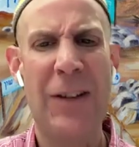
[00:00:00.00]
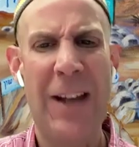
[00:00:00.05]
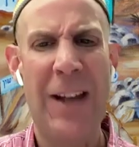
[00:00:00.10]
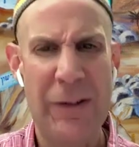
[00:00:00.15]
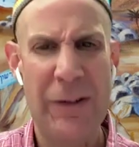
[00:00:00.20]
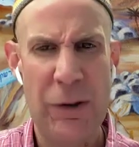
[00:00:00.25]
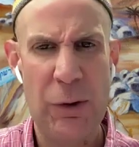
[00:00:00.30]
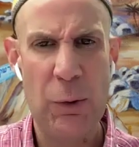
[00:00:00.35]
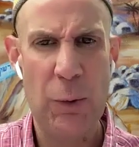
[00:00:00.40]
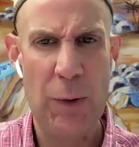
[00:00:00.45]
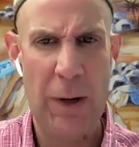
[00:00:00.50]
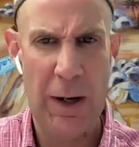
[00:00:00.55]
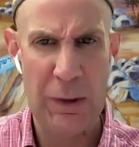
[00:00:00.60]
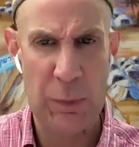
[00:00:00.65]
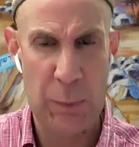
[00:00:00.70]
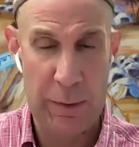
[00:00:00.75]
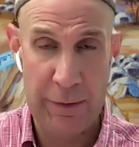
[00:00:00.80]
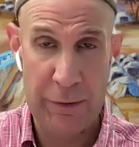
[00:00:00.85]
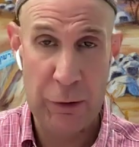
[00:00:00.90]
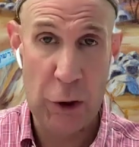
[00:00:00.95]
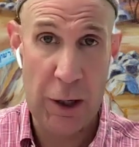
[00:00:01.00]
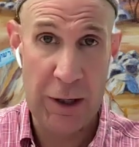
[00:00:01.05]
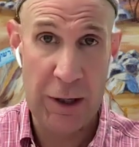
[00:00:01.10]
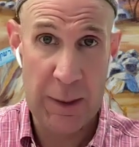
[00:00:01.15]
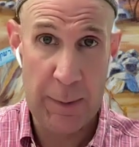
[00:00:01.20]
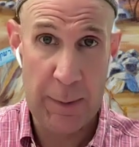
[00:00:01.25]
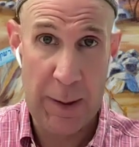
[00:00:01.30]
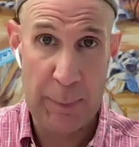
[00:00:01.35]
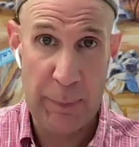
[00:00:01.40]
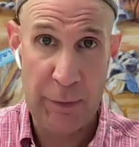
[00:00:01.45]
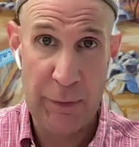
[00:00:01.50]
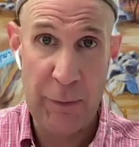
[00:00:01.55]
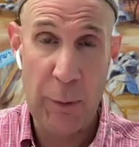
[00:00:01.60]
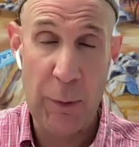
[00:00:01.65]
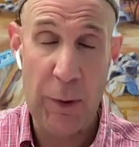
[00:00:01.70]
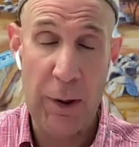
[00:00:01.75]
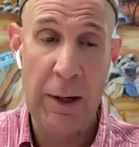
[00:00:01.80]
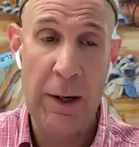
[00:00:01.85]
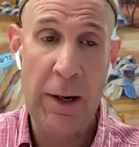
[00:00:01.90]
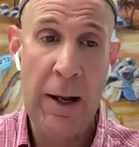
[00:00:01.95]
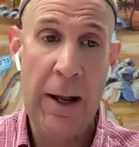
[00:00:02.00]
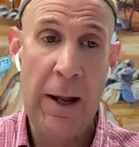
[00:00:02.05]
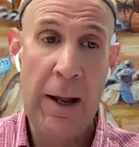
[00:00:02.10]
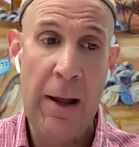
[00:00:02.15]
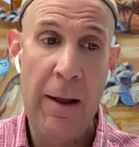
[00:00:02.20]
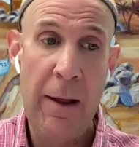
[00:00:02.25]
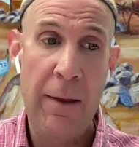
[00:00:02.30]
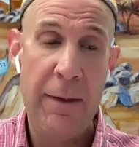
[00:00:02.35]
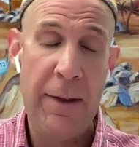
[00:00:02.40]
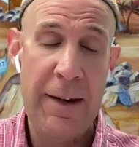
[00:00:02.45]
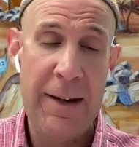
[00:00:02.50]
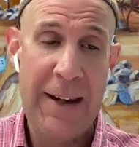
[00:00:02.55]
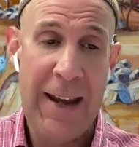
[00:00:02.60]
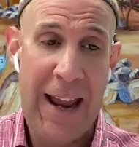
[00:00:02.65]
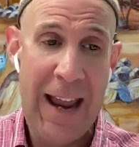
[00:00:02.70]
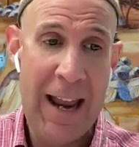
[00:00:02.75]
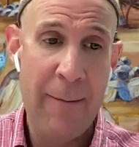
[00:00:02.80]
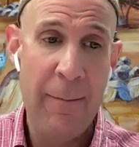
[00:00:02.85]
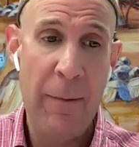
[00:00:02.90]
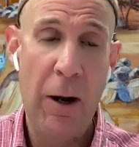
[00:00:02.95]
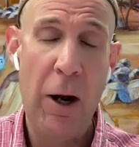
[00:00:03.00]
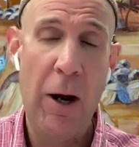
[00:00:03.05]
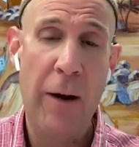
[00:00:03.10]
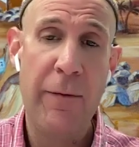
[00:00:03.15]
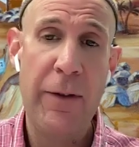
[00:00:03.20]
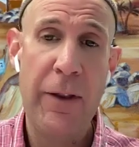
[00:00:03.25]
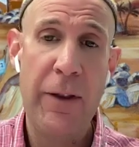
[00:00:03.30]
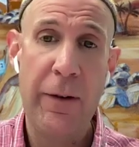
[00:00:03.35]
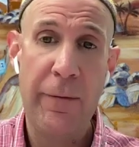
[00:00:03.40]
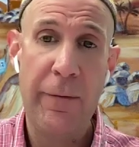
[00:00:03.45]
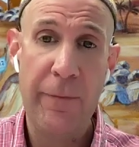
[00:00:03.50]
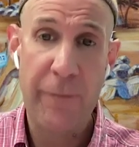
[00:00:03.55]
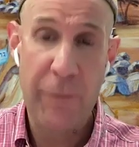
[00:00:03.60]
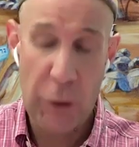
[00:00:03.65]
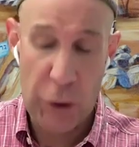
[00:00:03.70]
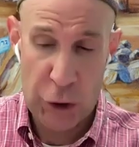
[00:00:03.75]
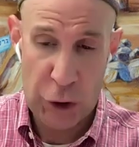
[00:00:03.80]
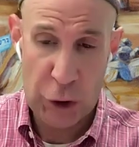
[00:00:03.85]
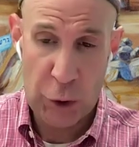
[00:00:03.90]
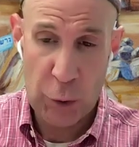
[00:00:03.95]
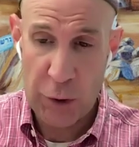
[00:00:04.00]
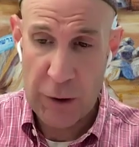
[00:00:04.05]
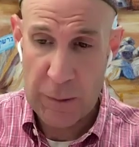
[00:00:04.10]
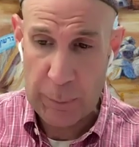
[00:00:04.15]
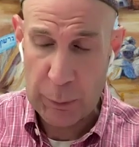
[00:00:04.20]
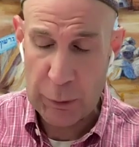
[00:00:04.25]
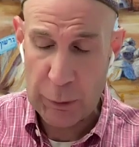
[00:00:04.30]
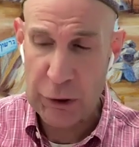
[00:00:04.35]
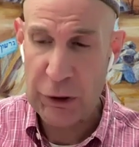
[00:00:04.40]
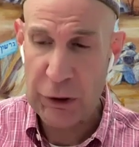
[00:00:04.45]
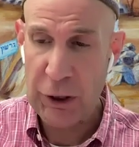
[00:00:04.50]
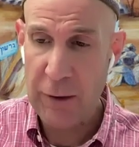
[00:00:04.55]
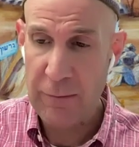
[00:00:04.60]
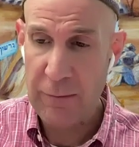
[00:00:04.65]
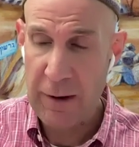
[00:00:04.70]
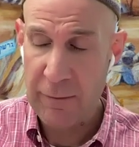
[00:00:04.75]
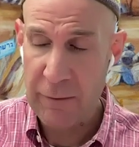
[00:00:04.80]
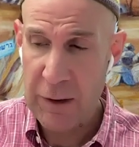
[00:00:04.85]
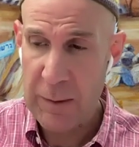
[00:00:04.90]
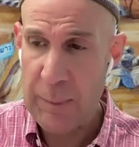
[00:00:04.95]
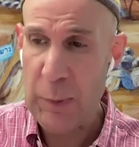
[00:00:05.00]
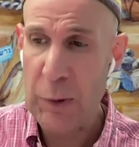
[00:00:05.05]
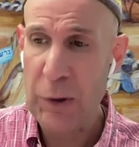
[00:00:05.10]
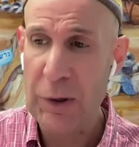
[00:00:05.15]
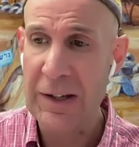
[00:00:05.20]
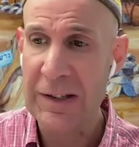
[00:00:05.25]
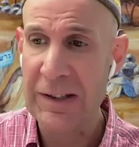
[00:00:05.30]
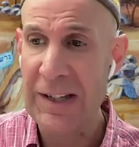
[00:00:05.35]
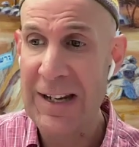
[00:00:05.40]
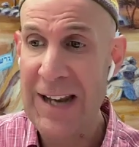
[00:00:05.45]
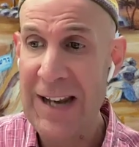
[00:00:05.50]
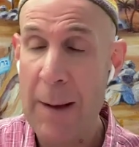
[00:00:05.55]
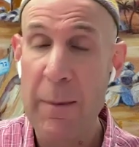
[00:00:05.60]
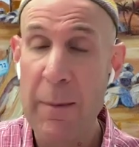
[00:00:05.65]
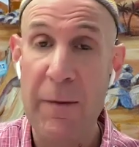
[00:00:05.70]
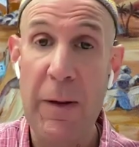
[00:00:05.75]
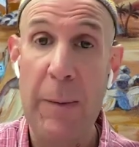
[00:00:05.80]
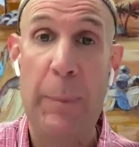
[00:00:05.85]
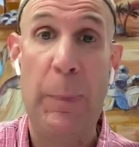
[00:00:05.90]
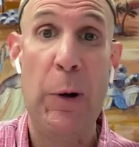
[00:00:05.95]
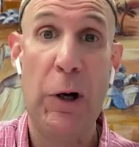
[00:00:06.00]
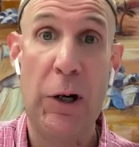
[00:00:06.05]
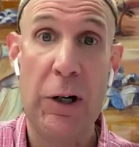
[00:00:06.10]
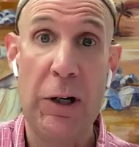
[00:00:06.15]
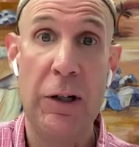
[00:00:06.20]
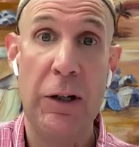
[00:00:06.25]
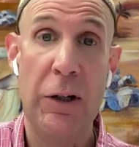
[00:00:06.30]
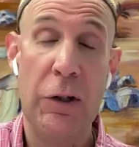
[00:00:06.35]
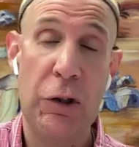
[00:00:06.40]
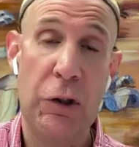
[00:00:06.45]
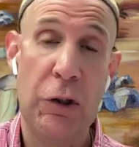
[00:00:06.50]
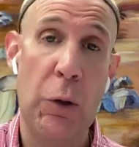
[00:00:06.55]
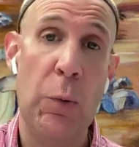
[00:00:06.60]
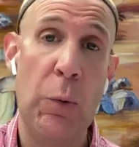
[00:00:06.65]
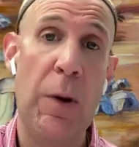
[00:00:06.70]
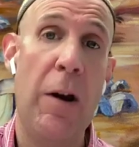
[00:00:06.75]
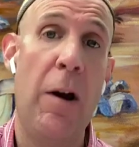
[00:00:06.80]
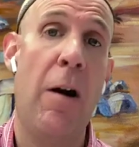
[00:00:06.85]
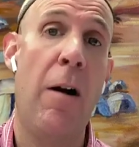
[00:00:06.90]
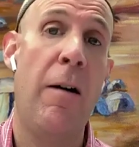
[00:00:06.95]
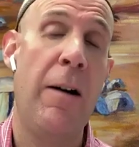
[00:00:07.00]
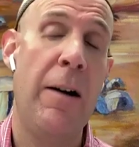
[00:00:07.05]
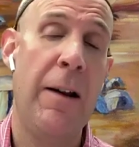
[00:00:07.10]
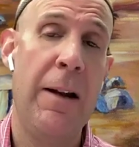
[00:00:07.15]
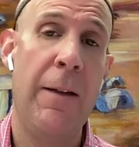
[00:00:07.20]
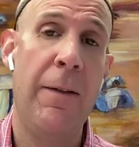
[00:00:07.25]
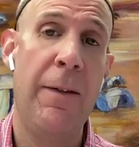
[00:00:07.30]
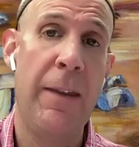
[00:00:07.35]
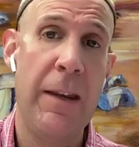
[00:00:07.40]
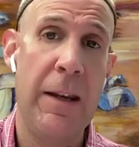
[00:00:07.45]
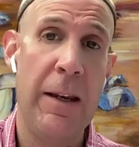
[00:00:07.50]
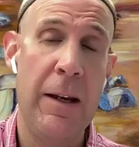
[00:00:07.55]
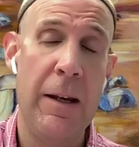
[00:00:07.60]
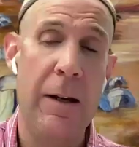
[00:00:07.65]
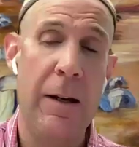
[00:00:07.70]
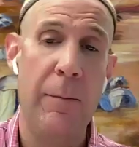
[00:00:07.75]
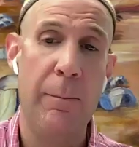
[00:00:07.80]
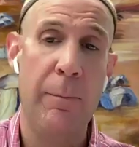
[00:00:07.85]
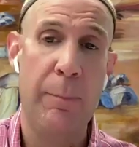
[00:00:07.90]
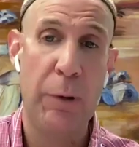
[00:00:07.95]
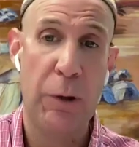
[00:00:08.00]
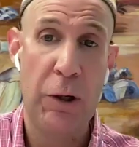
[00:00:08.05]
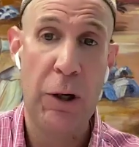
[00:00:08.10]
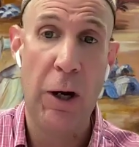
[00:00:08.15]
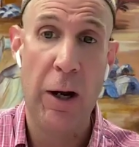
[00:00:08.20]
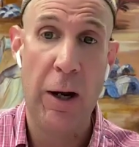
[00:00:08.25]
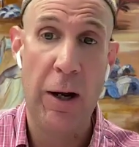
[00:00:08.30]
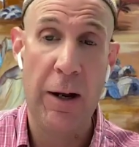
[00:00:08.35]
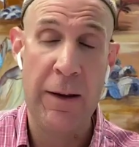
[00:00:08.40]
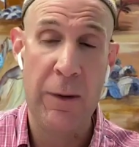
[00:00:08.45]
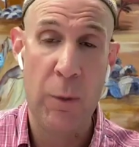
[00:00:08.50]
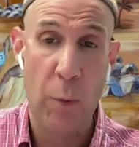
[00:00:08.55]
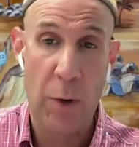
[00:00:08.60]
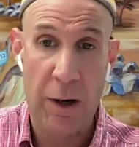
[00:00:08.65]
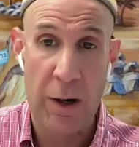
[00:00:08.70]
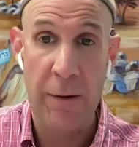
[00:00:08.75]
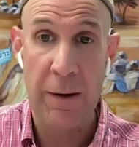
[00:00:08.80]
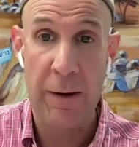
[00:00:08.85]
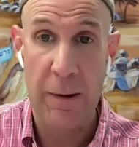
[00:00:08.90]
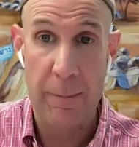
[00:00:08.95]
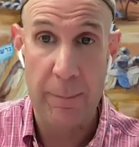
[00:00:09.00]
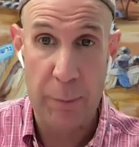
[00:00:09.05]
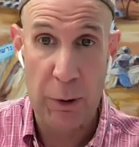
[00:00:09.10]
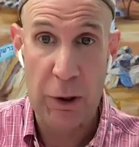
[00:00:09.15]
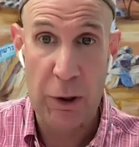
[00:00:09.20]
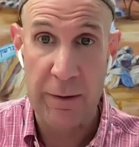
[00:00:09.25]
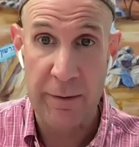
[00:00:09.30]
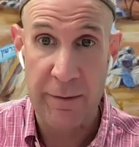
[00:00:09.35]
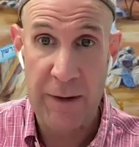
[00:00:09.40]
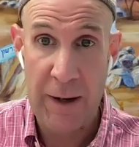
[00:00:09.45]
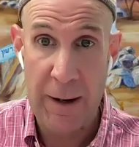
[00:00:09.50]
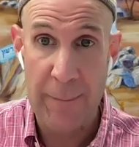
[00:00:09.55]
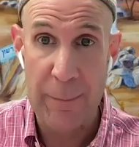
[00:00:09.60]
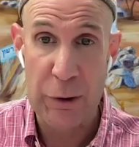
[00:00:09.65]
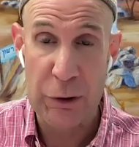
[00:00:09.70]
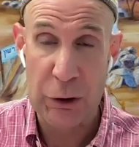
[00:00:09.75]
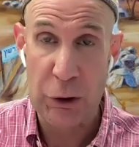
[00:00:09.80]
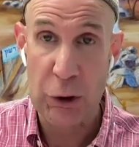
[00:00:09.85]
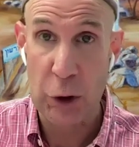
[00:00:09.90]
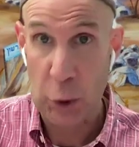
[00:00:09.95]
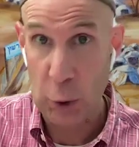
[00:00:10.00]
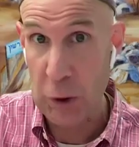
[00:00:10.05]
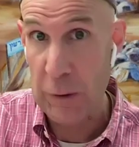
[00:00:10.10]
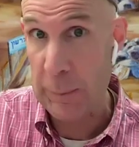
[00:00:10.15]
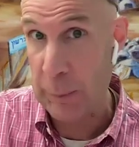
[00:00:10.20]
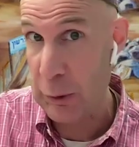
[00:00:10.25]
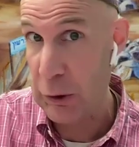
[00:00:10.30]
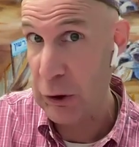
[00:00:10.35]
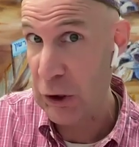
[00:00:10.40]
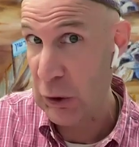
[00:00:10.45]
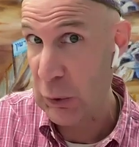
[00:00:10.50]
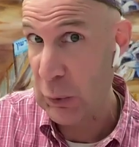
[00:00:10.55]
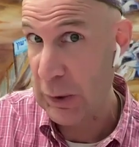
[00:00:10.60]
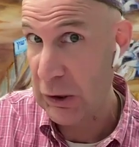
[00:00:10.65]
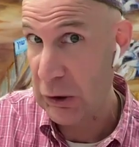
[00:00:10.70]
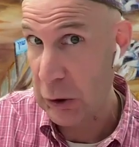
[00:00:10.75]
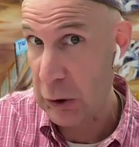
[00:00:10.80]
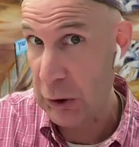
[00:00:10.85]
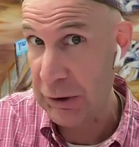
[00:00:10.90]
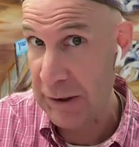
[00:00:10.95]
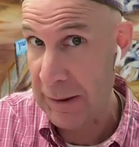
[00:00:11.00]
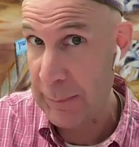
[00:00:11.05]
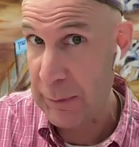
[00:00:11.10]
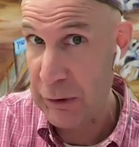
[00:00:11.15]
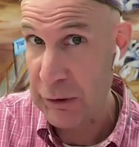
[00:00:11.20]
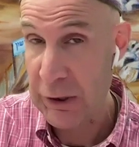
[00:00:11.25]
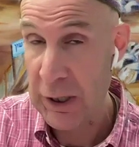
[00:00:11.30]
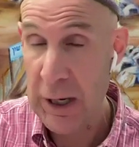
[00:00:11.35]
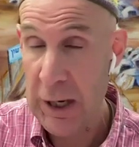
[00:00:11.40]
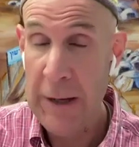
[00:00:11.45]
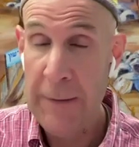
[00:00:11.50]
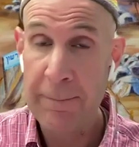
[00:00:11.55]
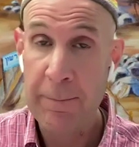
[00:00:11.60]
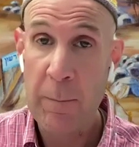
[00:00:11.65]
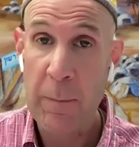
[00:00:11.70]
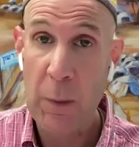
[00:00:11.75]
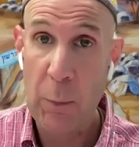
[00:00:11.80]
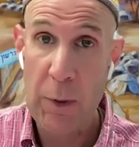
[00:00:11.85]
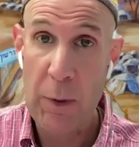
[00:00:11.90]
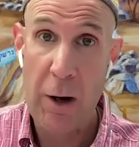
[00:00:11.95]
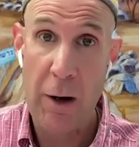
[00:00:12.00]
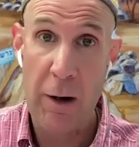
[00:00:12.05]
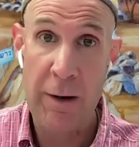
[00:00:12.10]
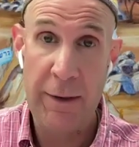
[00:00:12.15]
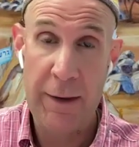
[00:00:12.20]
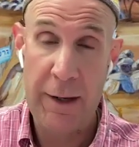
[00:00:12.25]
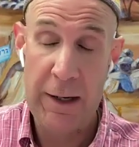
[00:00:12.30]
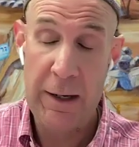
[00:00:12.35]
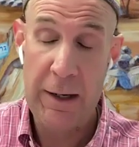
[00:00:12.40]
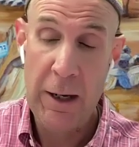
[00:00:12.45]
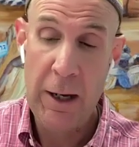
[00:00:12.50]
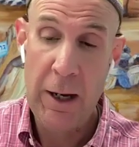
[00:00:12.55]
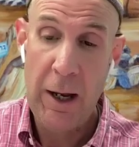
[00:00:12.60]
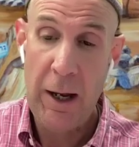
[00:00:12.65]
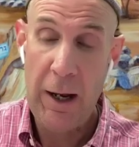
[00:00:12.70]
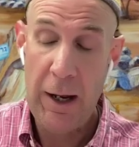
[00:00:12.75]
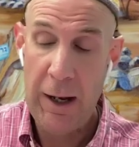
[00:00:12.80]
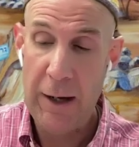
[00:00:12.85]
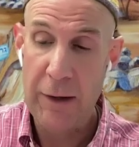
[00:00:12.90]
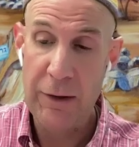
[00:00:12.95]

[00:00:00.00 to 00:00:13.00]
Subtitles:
As we've talked about before, the name of the first Torah portion of every book is the name of the book. So we are in the book, and we're in the book of Numbers, and the Torah portion this week is called Numbers. We are in the